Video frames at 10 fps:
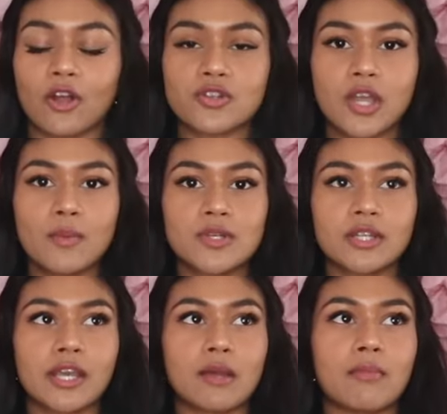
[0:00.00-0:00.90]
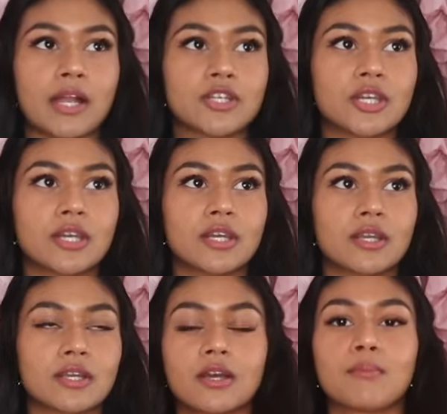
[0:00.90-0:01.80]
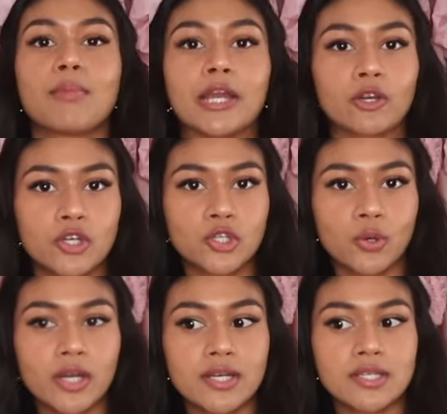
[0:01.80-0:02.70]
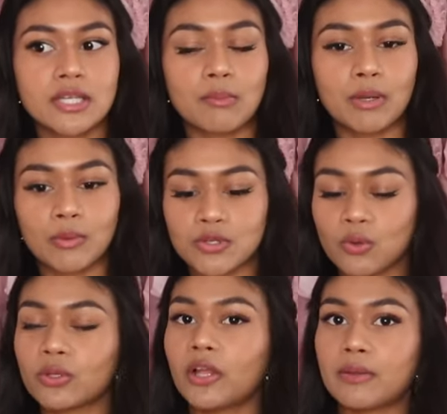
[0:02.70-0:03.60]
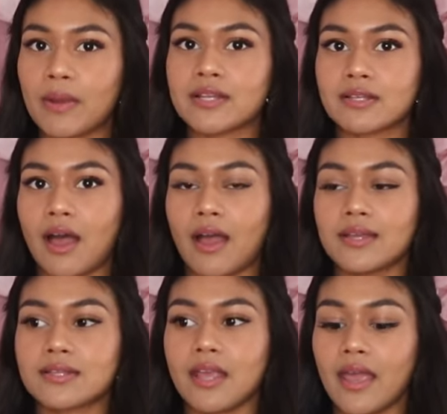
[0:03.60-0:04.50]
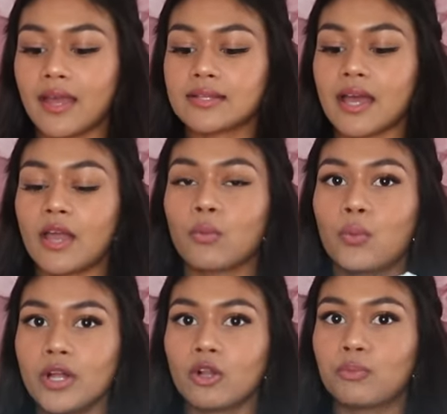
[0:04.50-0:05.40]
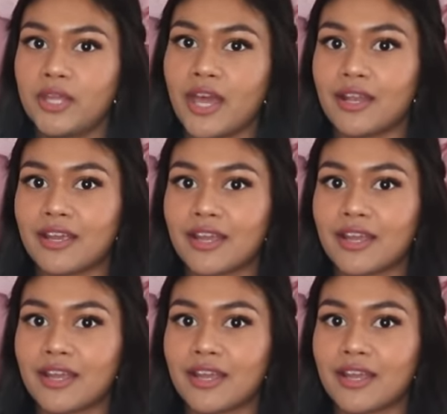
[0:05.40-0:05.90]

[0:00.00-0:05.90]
also comes in like a matching biker shorts, but it was sold out in my size and I will be getting